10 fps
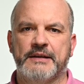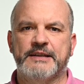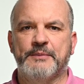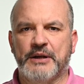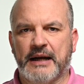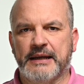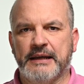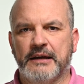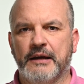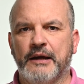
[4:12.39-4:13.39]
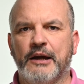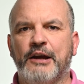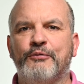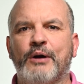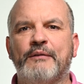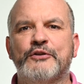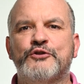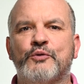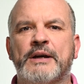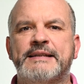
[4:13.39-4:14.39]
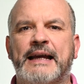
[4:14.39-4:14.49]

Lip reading: Similarly, if we have a string